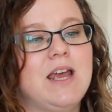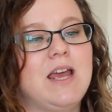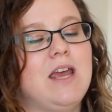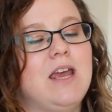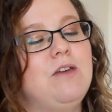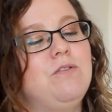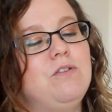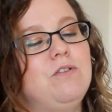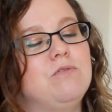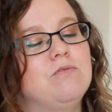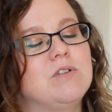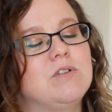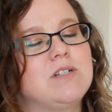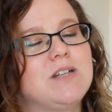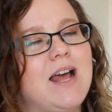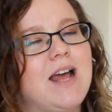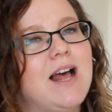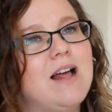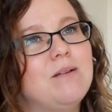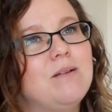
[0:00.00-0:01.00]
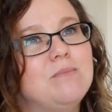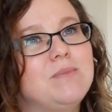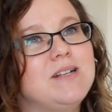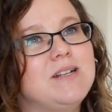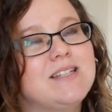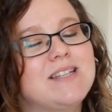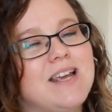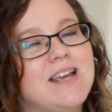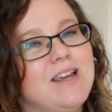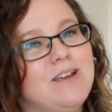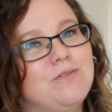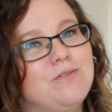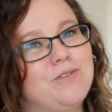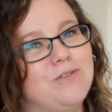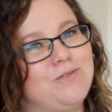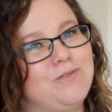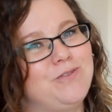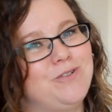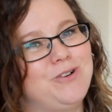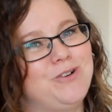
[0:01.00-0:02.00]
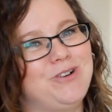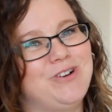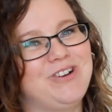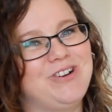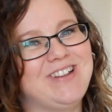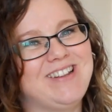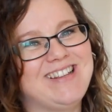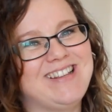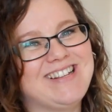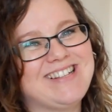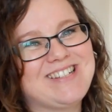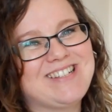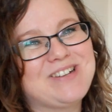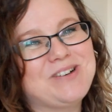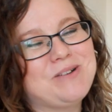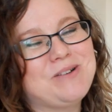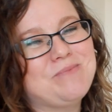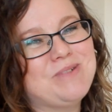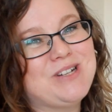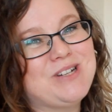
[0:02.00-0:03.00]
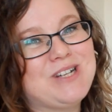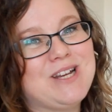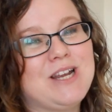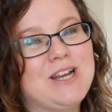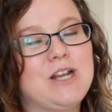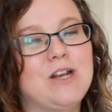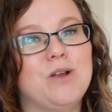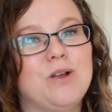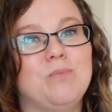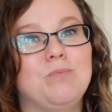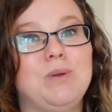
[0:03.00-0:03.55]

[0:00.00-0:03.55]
If you want to help me save for the sewing machine,